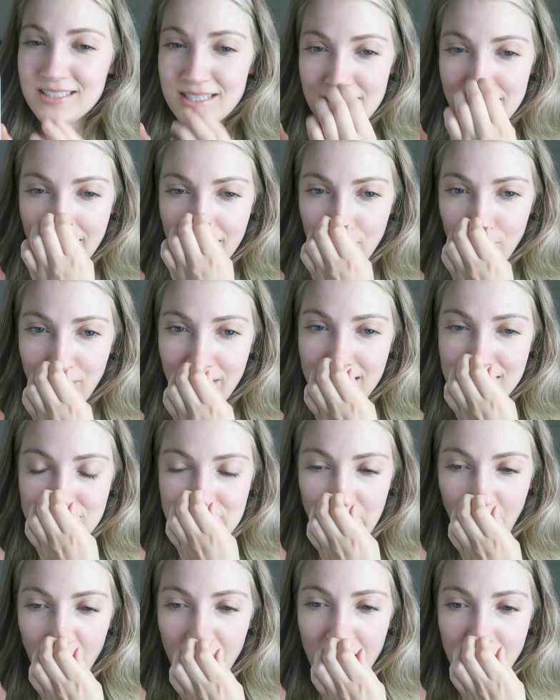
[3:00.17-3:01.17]
actually, like when
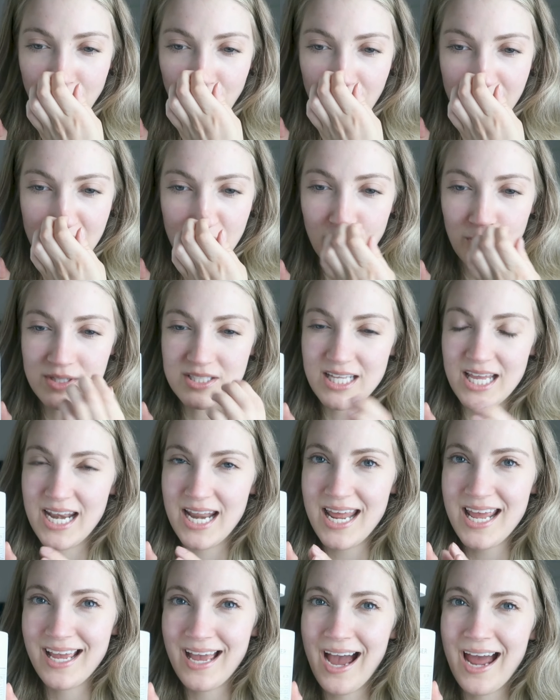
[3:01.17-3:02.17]
I saw that ingredient was
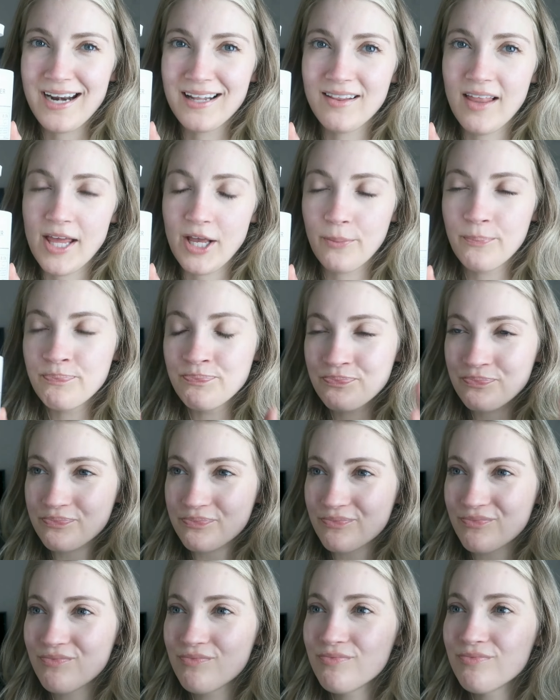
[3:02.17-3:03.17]
in it, it kind of like
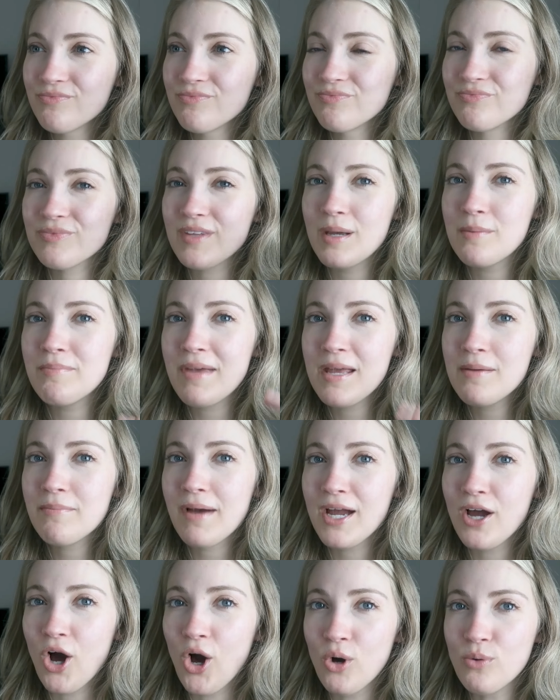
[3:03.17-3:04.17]

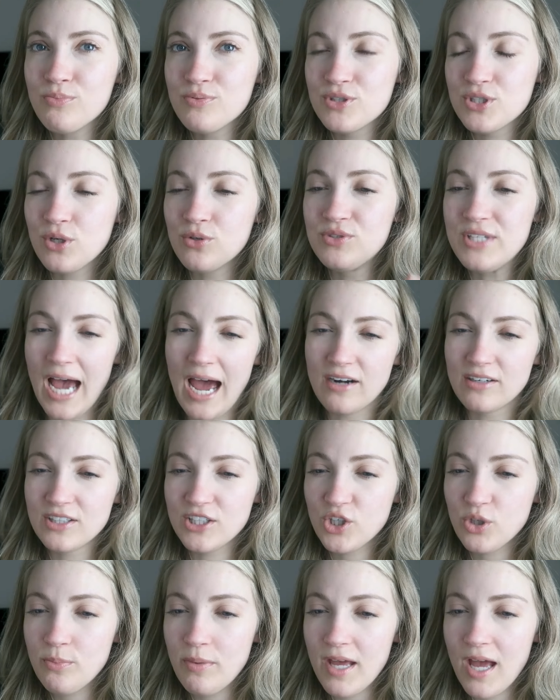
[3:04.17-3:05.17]
made my hopes go down
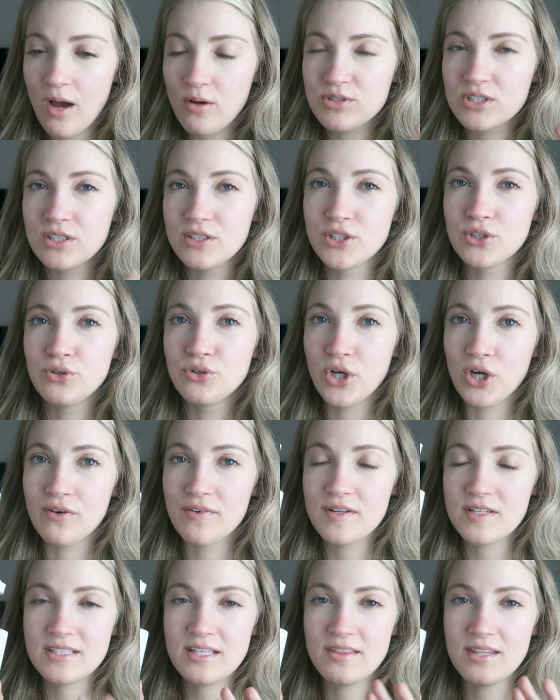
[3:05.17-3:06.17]
a little bit. I was a little
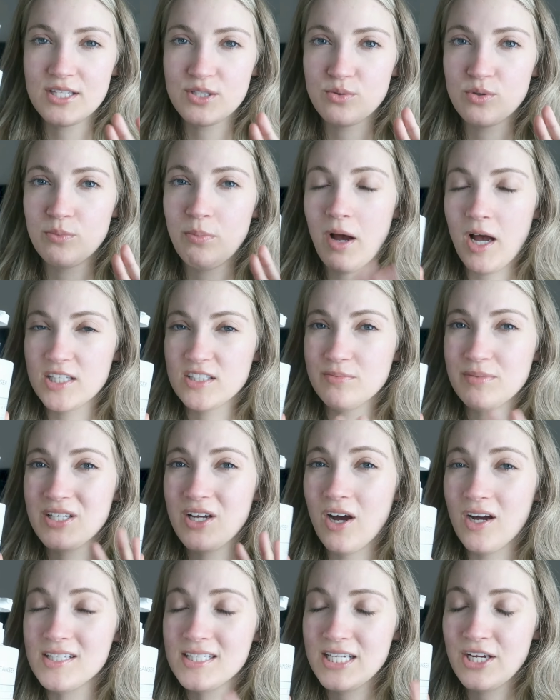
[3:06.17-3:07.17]
nervous that this would
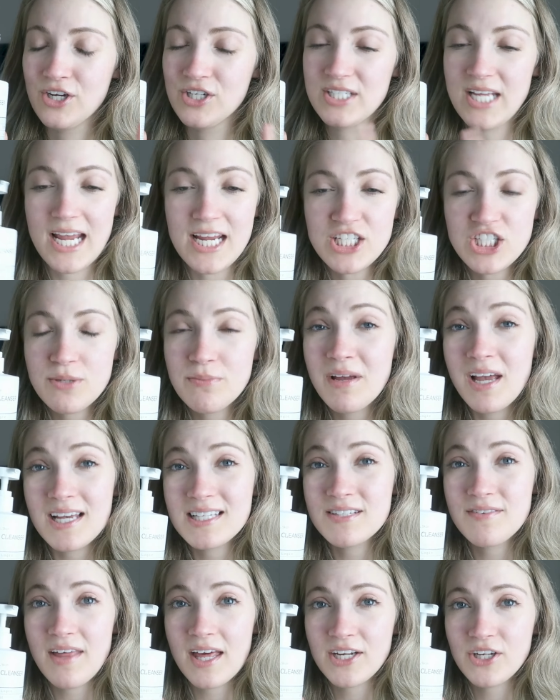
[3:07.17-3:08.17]
possibly cause irritation
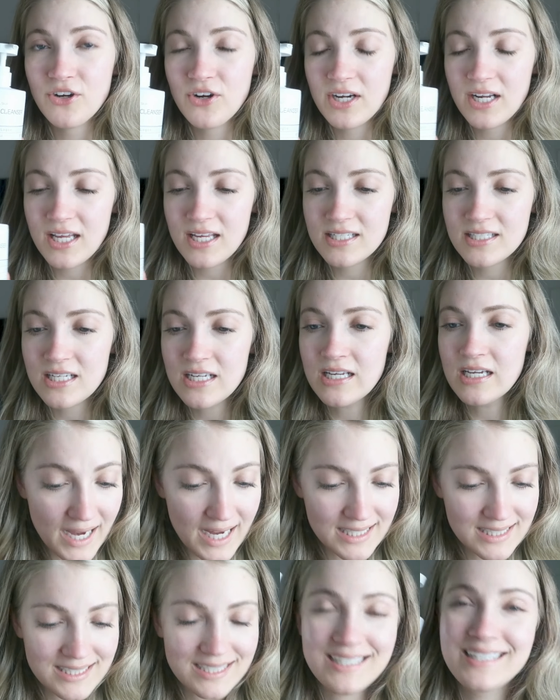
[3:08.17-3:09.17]
because of that ingredient,
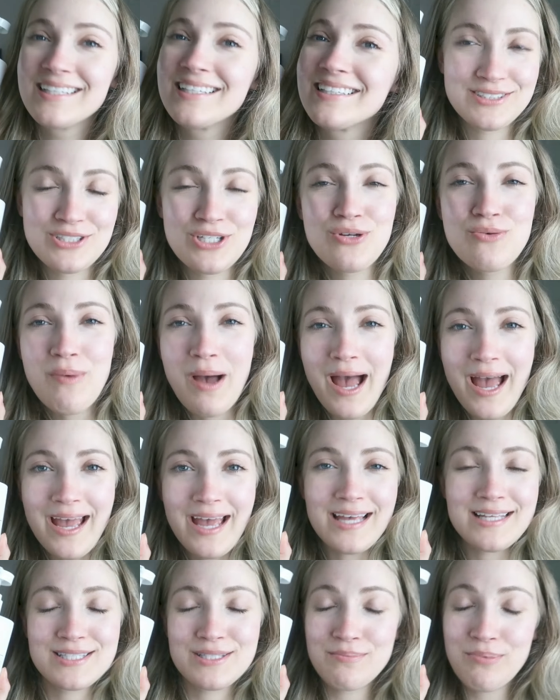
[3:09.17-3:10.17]
but to
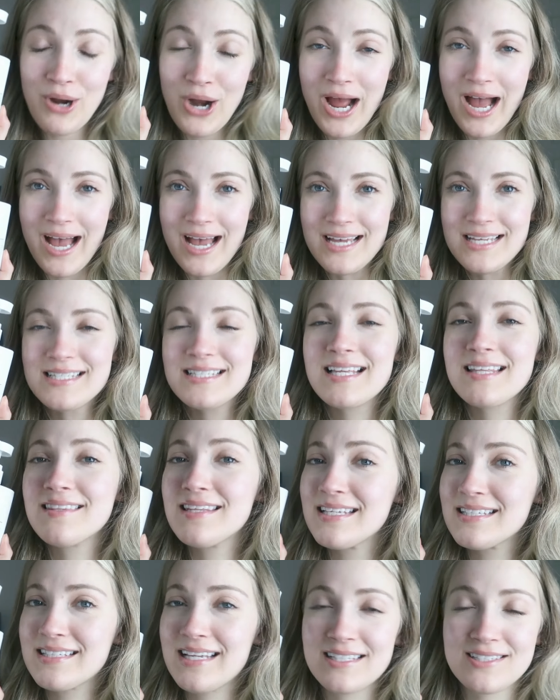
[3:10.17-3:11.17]
my surprise,
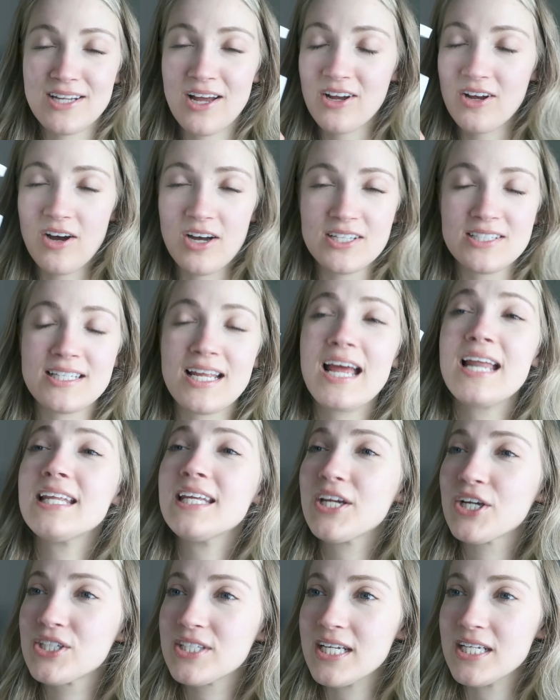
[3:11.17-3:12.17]
this has not caused
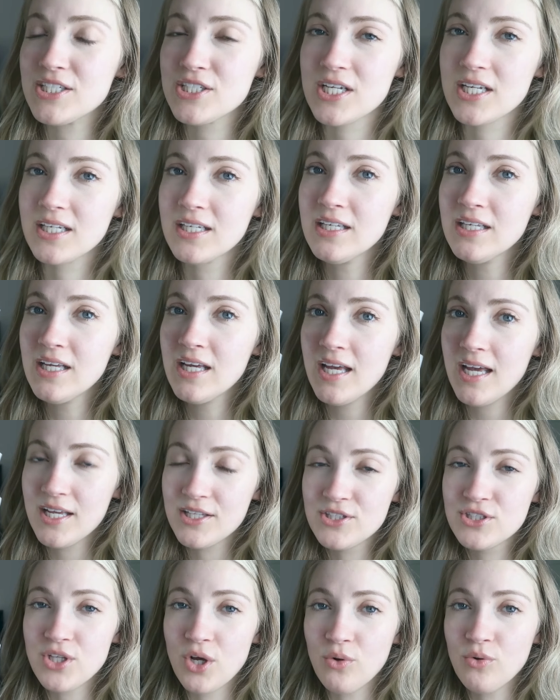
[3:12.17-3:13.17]
any irritation.
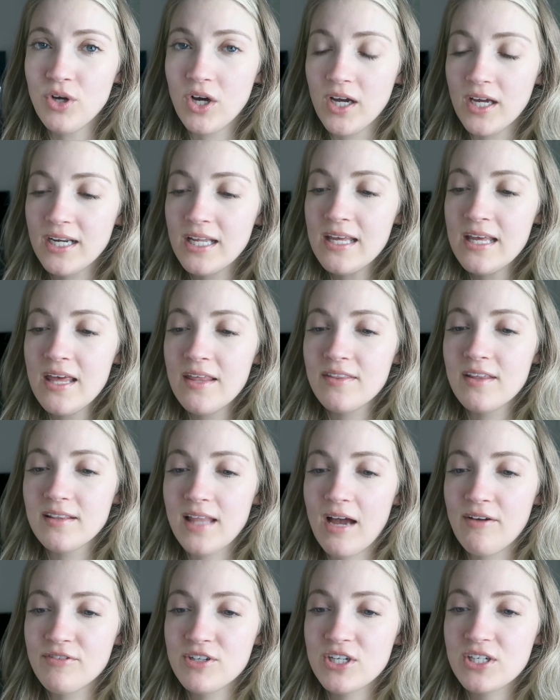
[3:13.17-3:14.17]
It's so good. The
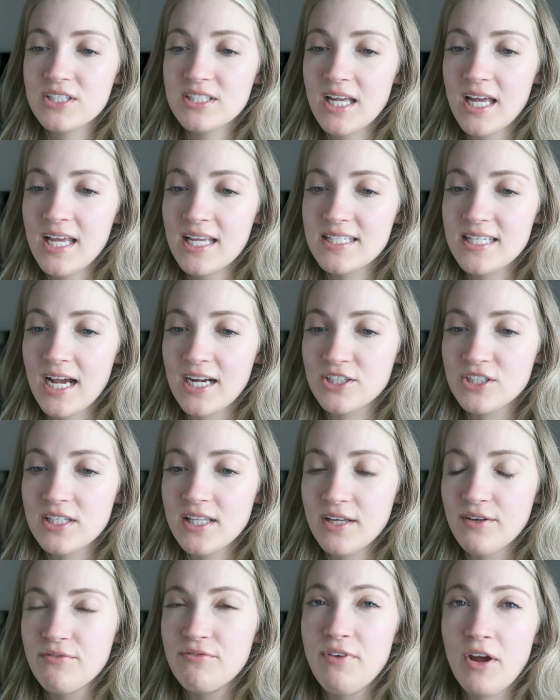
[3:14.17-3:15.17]
lavender scent is
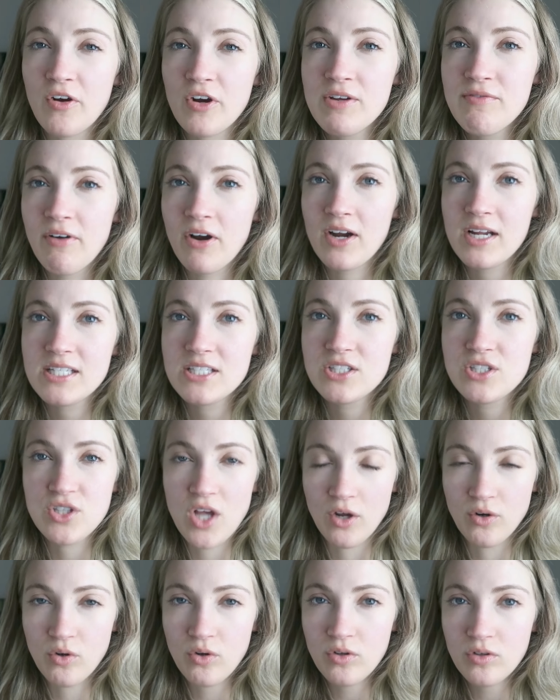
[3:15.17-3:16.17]
actually like very, very
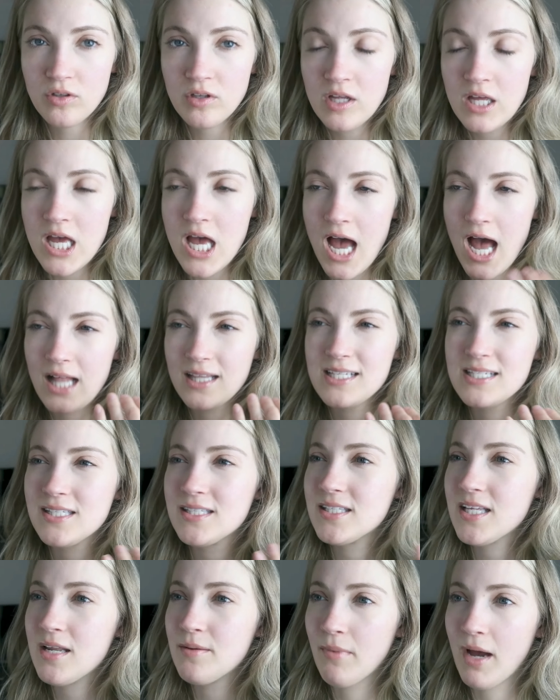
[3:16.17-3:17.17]
subtle, at
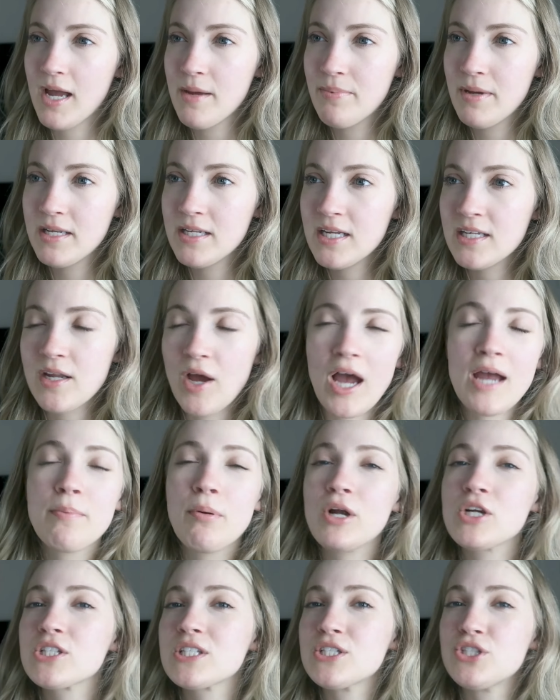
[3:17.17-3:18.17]
least in my opinion.
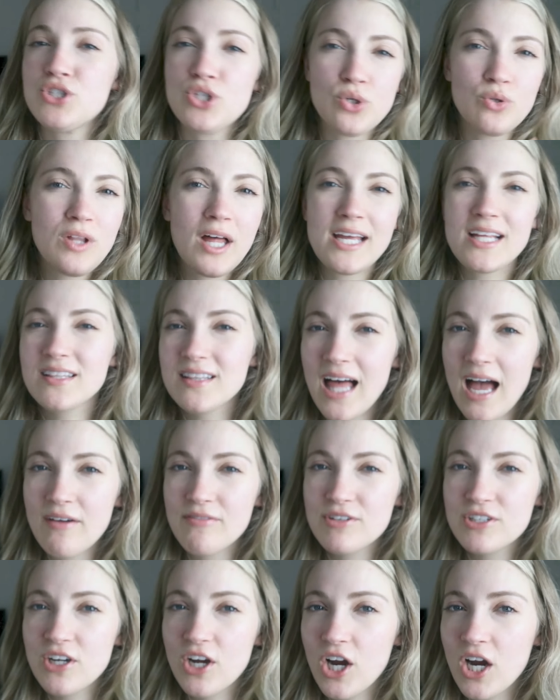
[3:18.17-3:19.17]
I personally do like
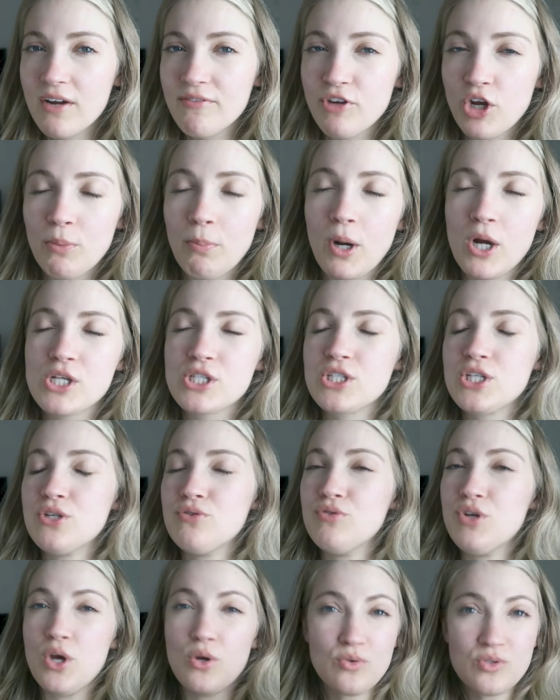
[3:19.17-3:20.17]
lavender. If you're a person
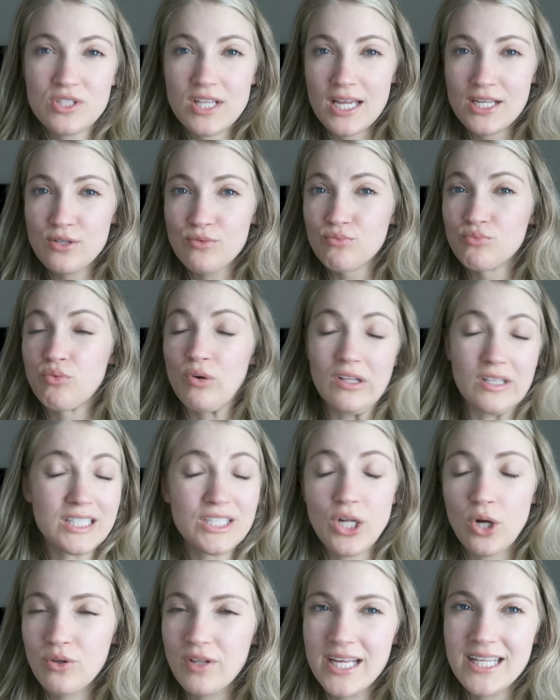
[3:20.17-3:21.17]
who knows that you
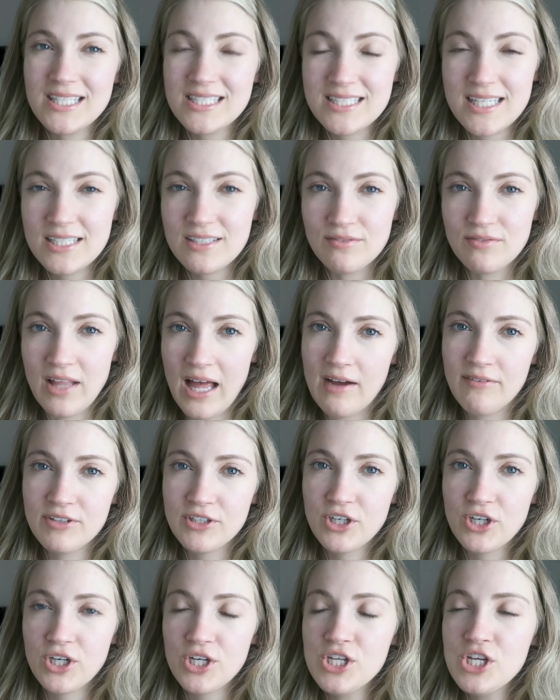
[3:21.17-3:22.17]
really don't like the scent of
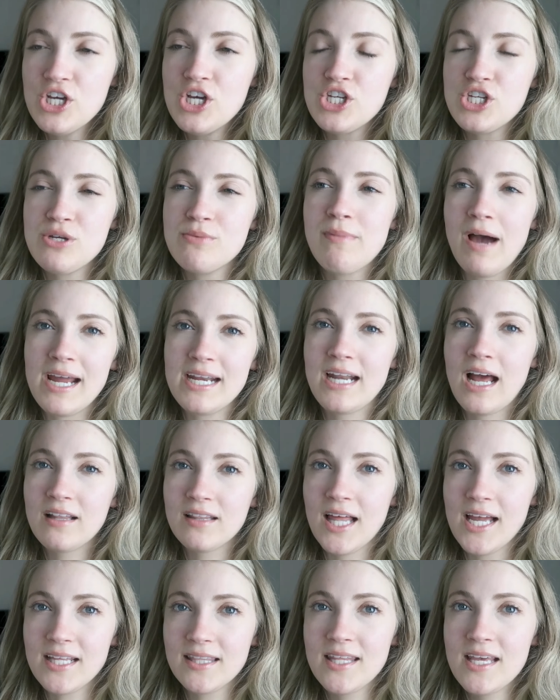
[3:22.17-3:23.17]
lavender, you might
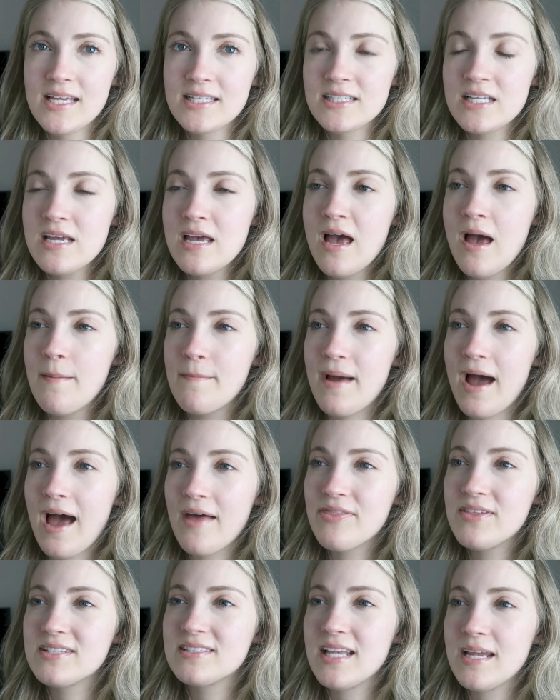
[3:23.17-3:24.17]
not like this. But
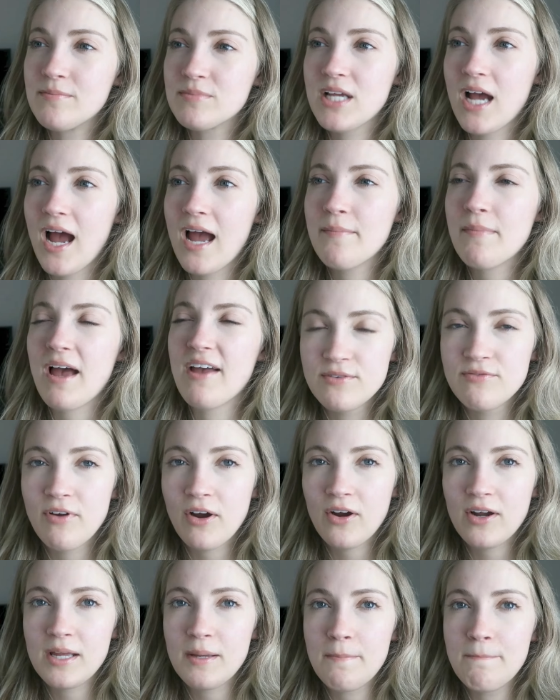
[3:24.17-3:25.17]
at the same time, it's a
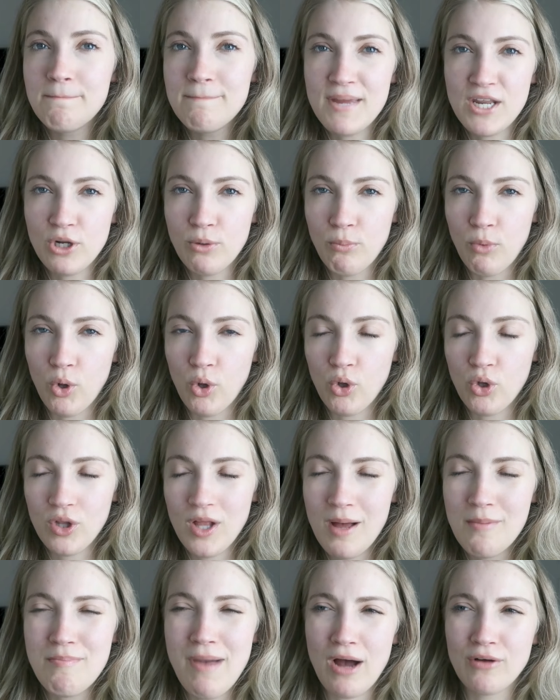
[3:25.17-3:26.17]
very
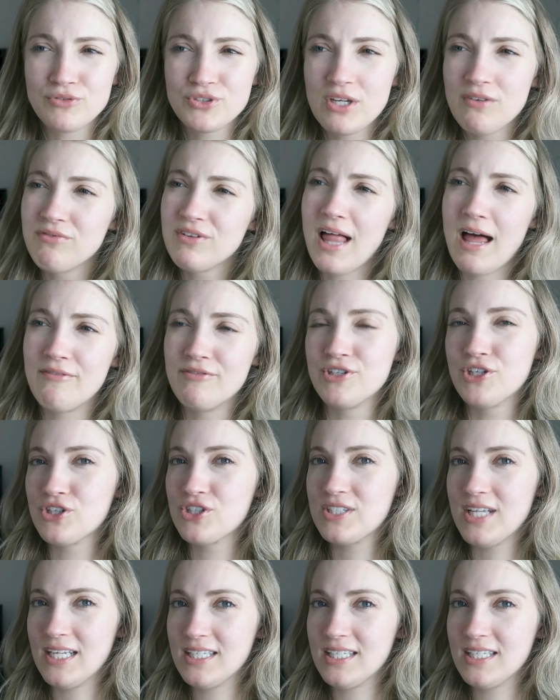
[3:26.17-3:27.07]
minimal amount of lavender